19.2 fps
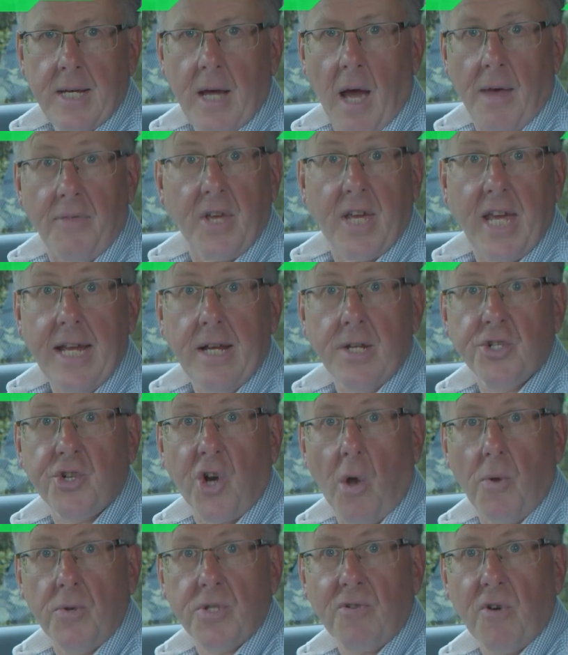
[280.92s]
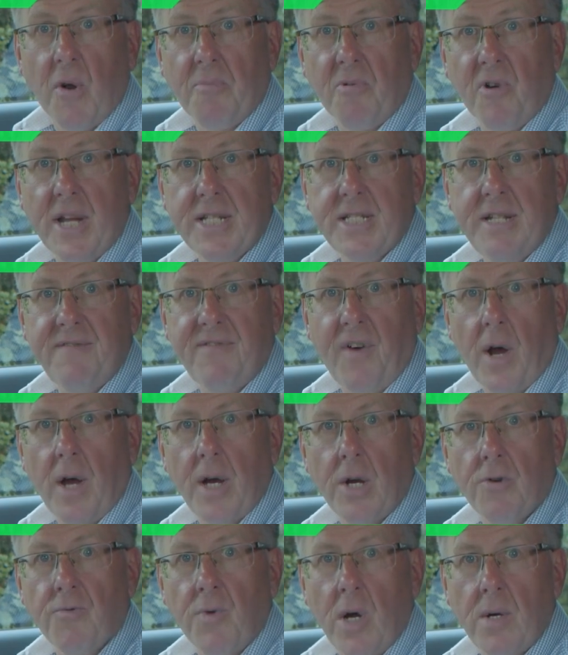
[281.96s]
Other key controls are operated
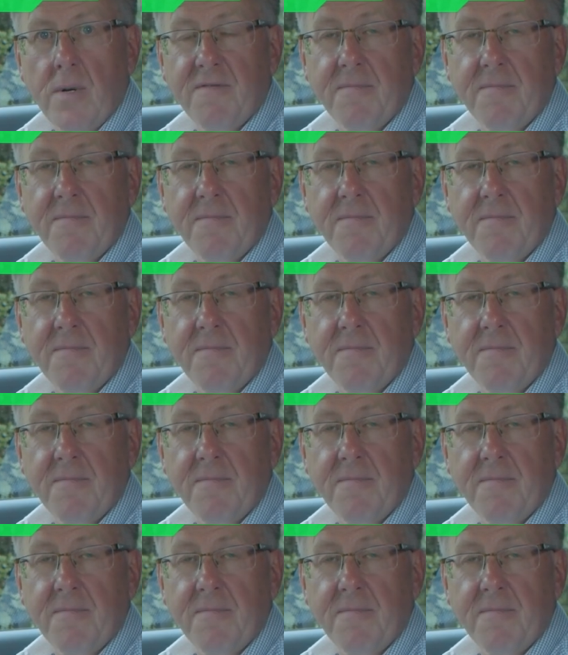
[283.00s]
via a row